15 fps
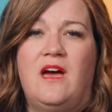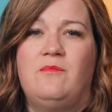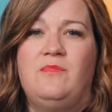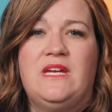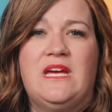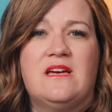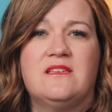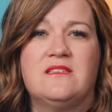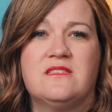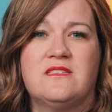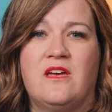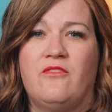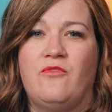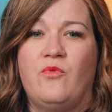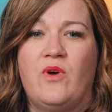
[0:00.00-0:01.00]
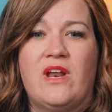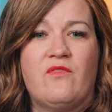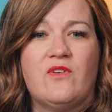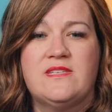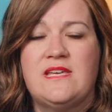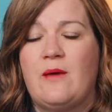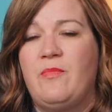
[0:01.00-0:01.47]
because of
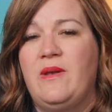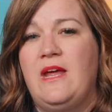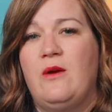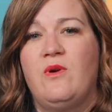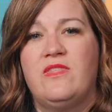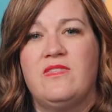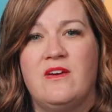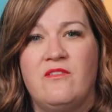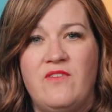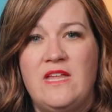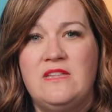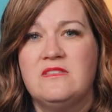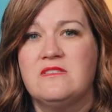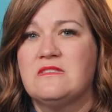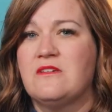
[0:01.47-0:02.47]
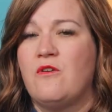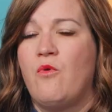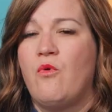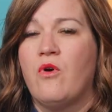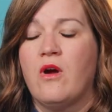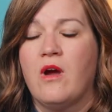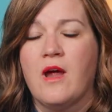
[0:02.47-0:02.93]
whatever's happening with events
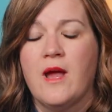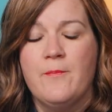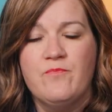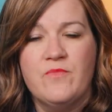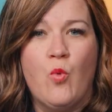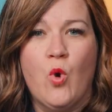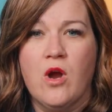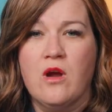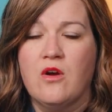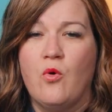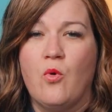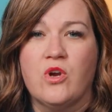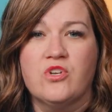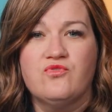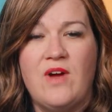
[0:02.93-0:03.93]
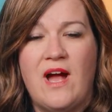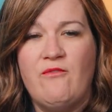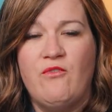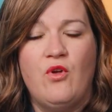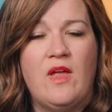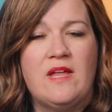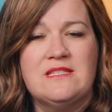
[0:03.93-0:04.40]
or work or
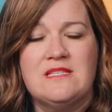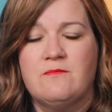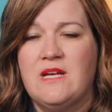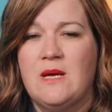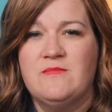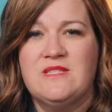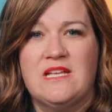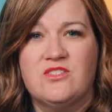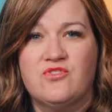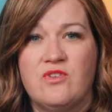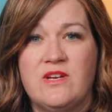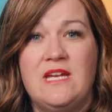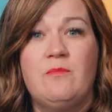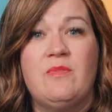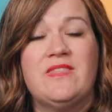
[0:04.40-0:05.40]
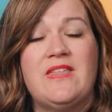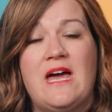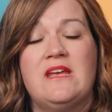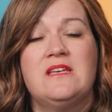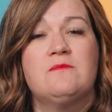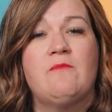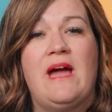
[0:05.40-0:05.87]
travel, and sometimes that's tricky. But
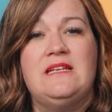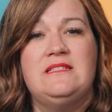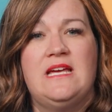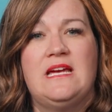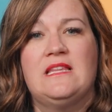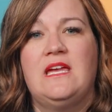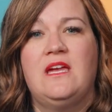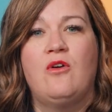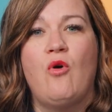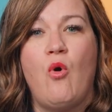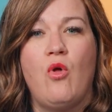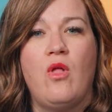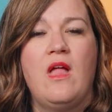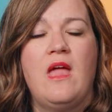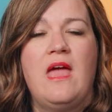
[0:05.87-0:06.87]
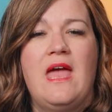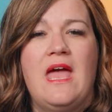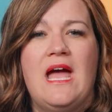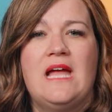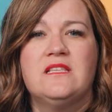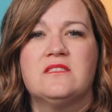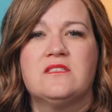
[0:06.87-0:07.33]
that is my daily goal.
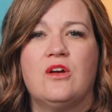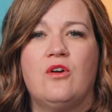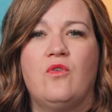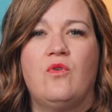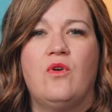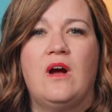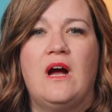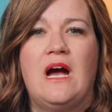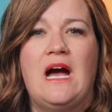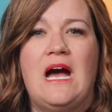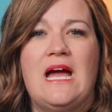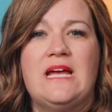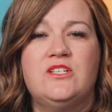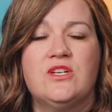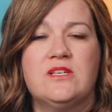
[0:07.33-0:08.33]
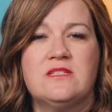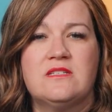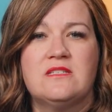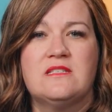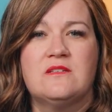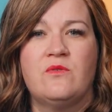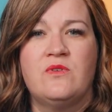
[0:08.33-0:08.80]
And so I
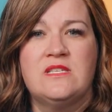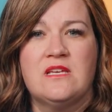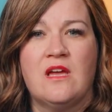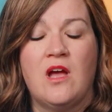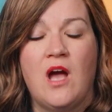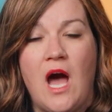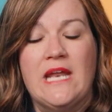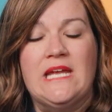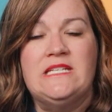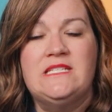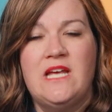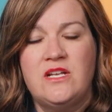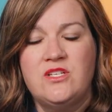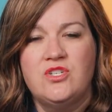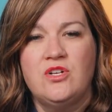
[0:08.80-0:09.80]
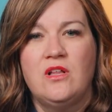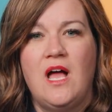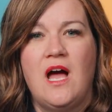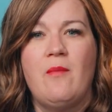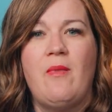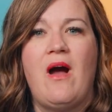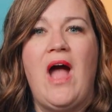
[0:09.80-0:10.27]
just got intentional
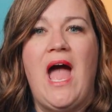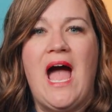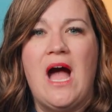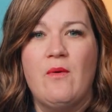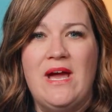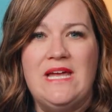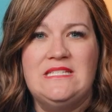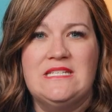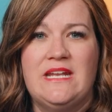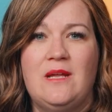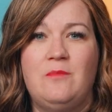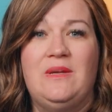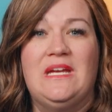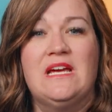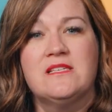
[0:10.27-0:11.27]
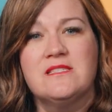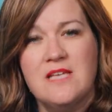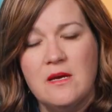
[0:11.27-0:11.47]
about how I did it, because